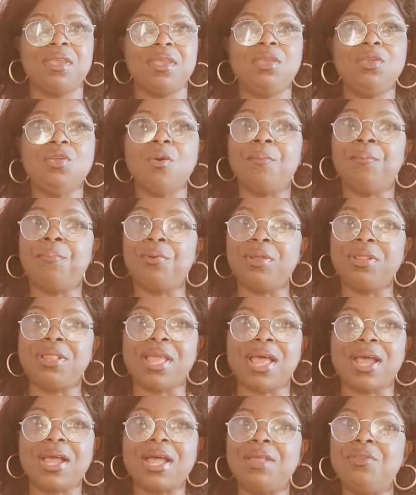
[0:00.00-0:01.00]
Your
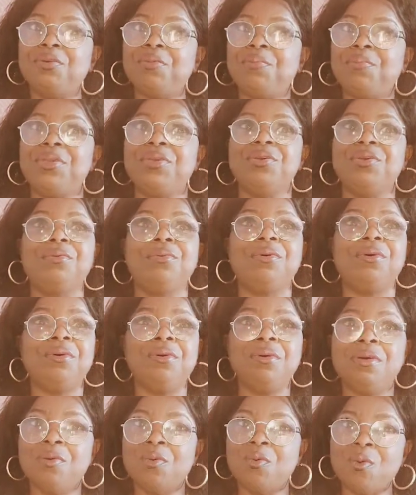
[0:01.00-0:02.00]
brother cannot be your
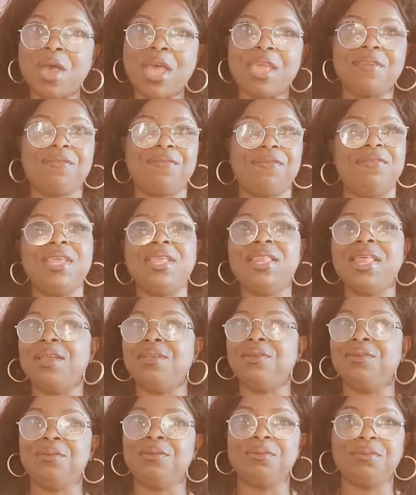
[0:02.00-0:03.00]
wife, neither
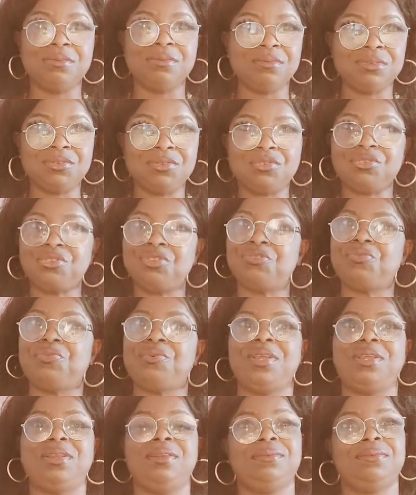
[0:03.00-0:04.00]
your
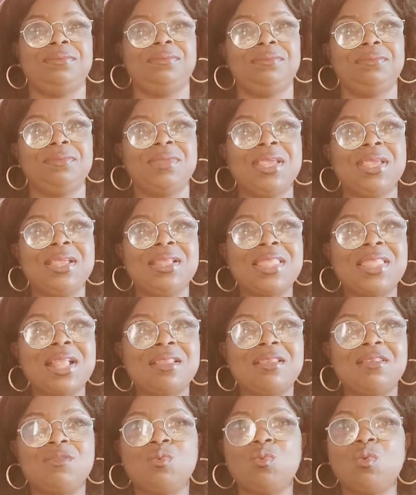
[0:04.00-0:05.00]
children.
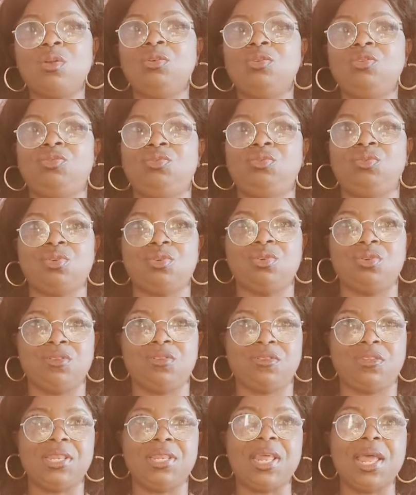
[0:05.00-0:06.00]
That is what you should
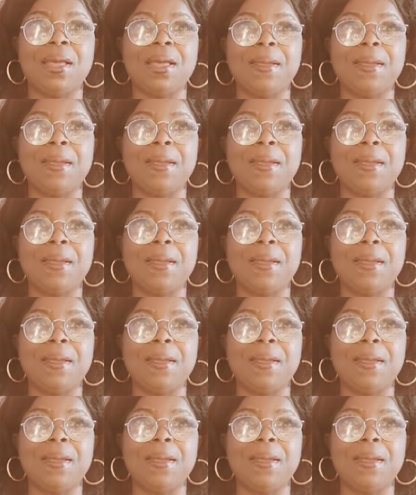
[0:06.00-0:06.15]
consider.